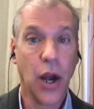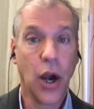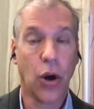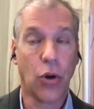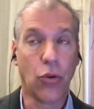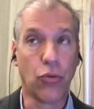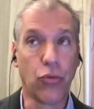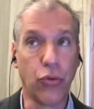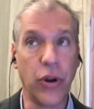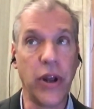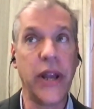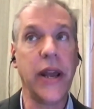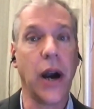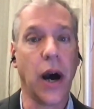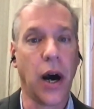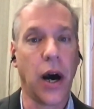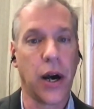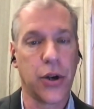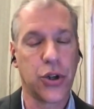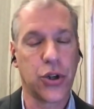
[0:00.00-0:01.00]

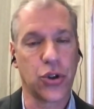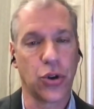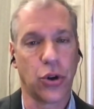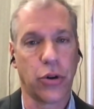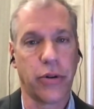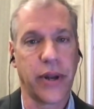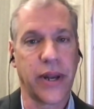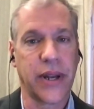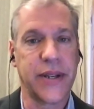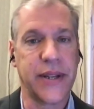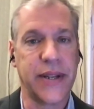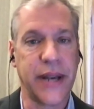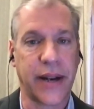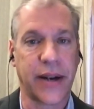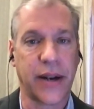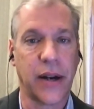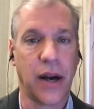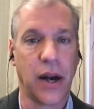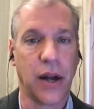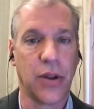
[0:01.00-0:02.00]
re-onshoring
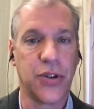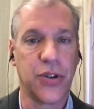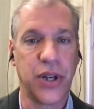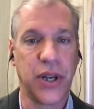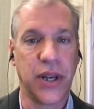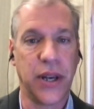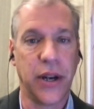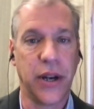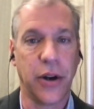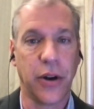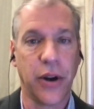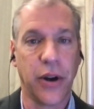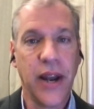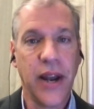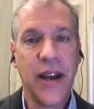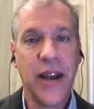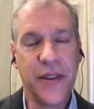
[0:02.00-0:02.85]
technology here.